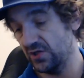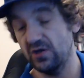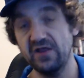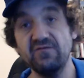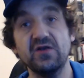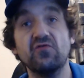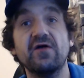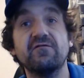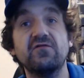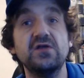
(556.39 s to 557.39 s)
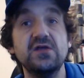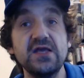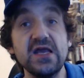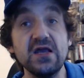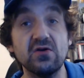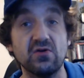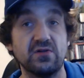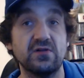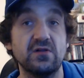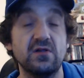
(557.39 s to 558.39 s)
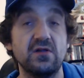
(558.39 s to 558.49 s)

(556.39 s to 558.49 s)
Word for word: You know they've been around for years,